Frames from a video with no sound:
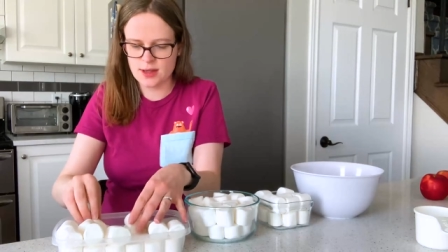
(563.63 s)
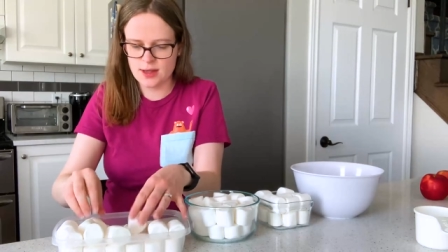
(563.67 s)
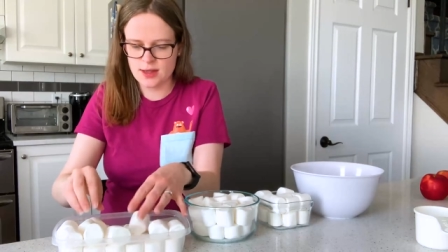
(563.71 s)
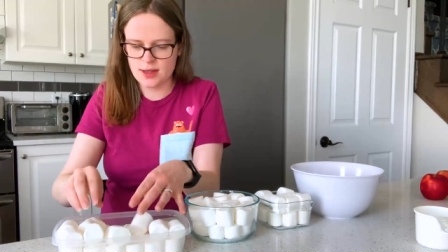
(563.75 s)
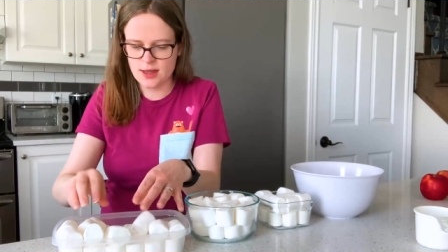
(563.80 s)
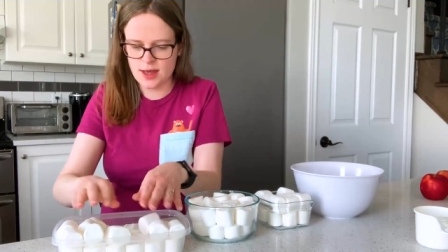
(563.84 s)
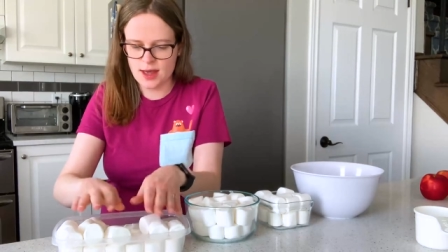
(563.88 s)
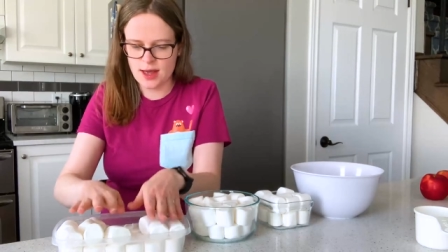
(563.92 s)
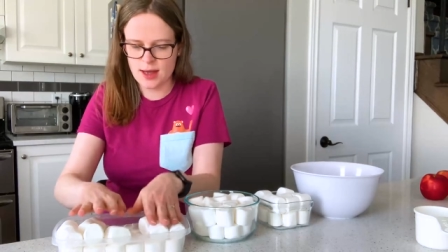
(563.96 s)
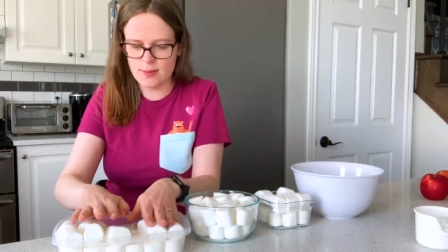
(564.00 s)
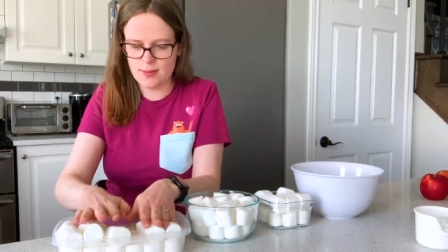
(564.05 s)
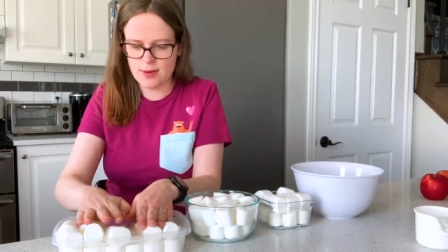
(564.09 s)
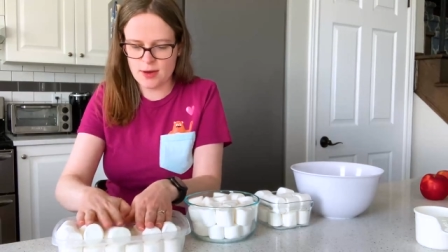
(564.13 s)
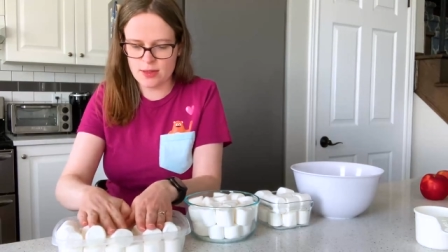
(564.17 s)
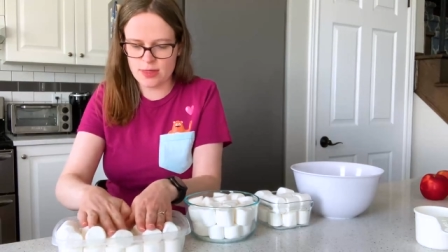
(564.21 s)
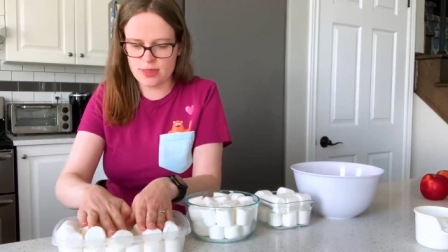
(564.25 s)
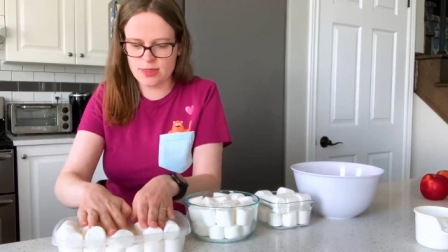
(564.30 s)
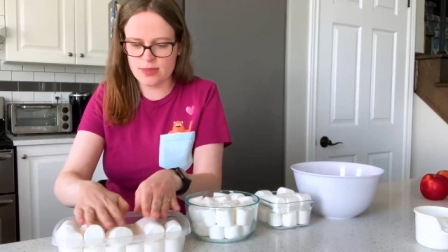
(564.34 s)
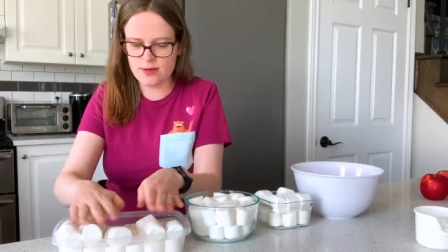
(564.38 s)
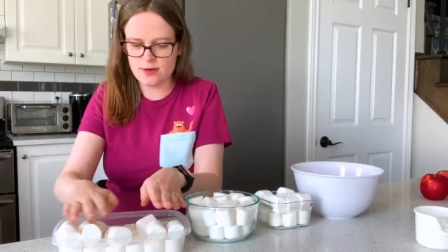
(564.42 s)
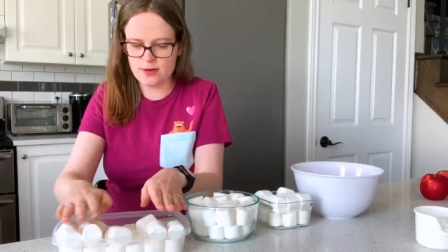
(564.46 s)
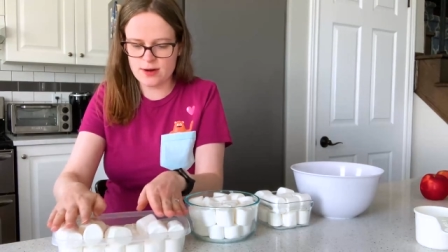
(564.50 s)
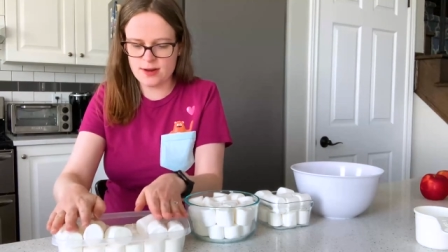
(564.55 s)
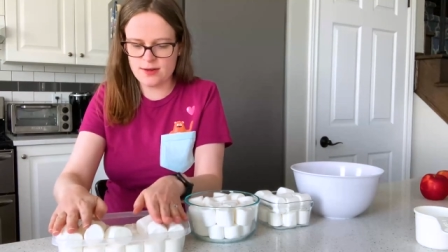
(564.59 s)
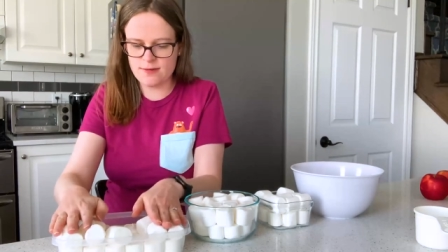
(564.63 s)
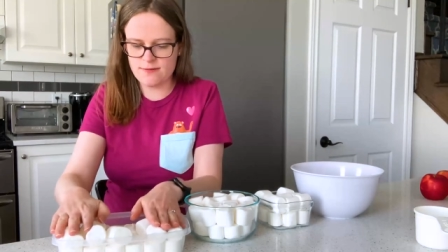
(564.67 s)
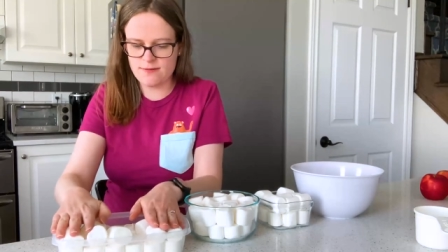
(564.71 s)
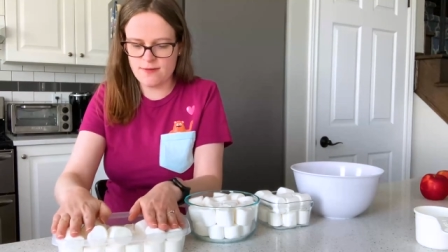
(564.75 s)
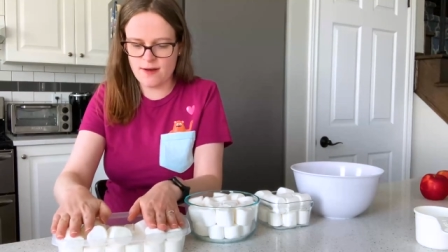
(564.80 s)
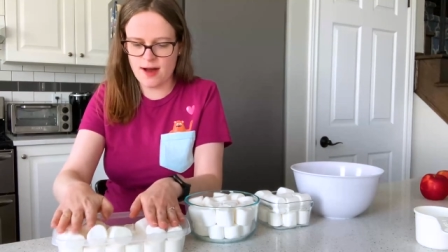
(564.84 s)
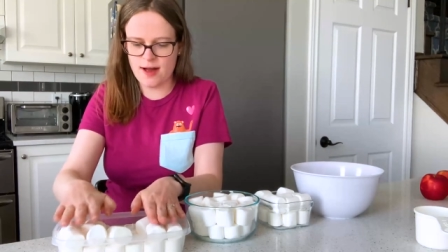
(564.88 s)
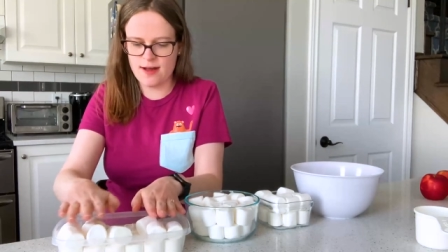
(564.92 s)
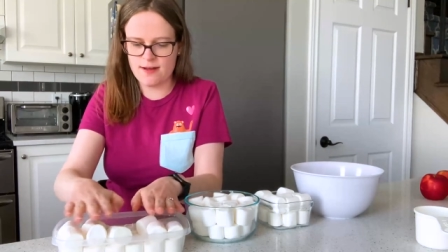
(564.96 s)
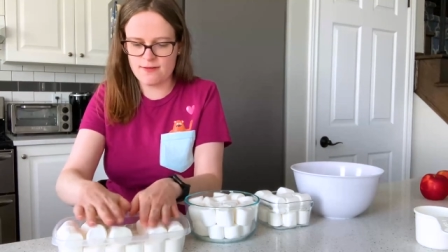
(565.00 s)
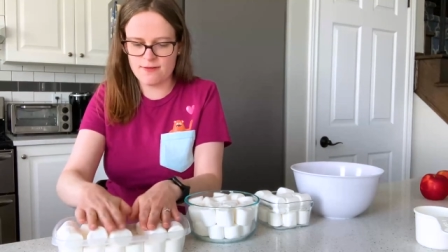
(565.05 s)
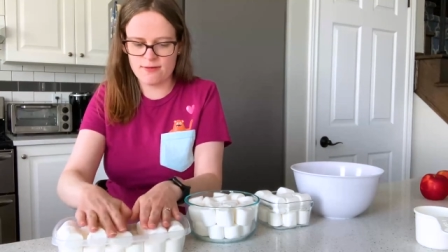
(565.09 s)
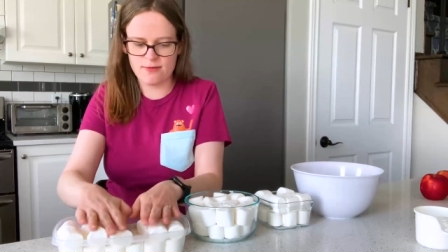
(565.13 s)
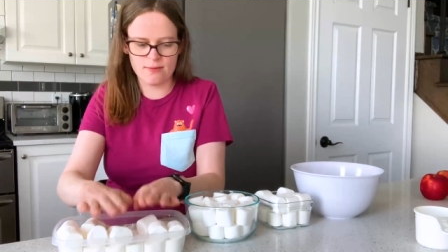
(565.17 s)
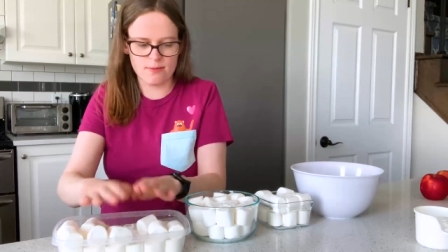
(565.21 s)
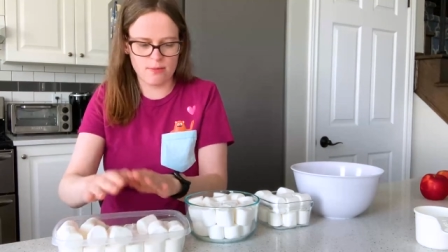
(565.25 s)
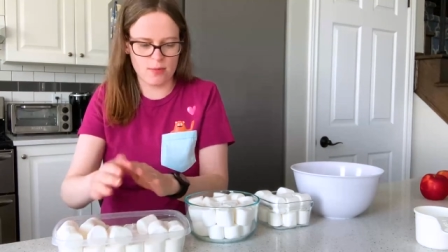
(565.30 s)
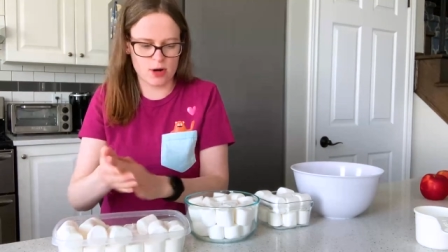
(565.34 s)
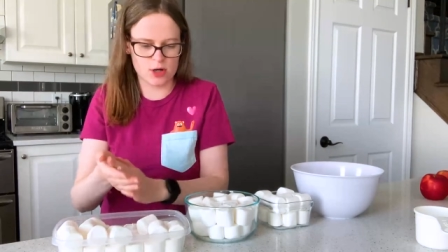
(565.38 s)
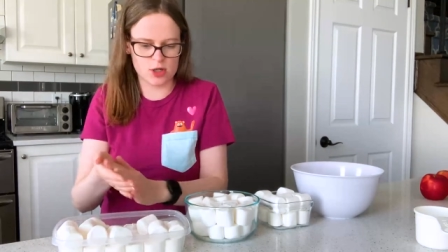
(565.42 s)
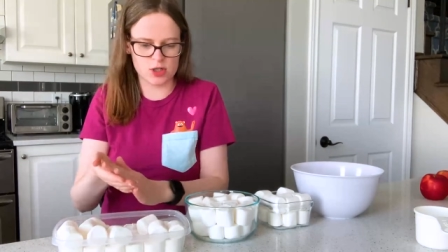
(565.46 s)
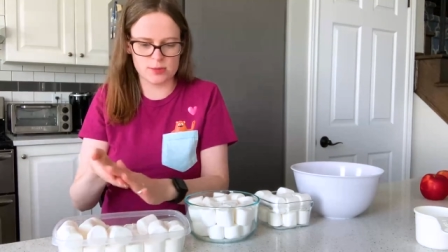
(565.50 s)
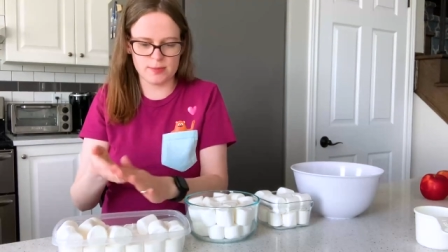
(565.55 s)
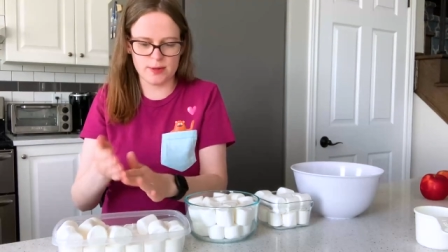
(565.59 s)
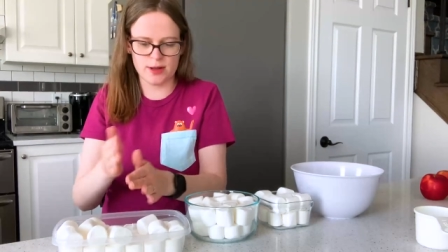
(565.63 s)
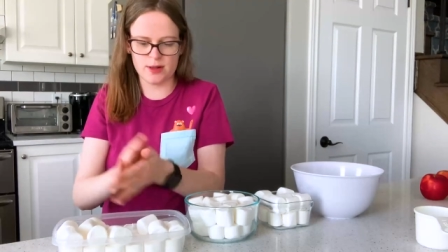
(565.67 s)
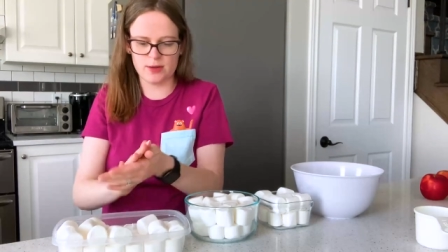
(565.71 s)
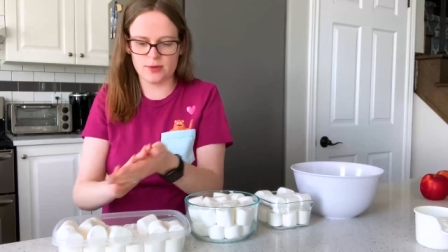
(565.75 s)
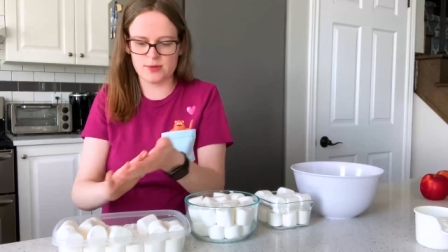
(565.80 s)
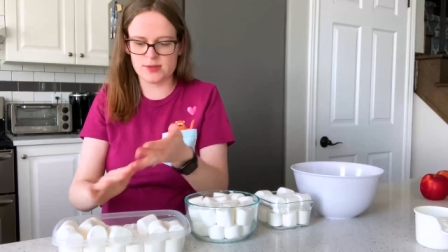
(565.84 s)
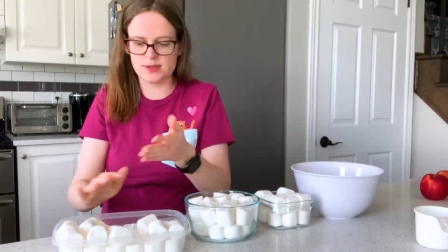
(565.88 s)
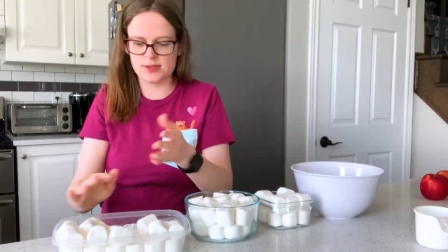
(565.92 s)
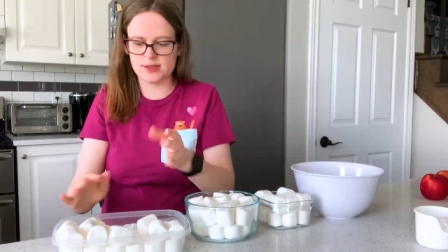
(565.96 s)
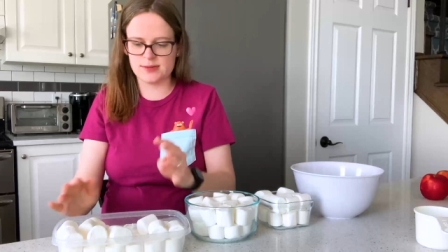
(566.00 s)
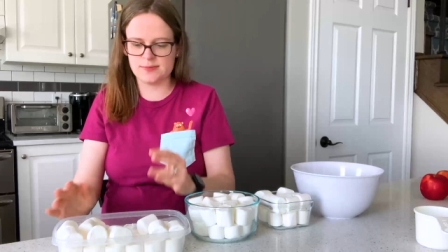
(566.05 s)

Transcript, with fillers: About 35 marshmallows.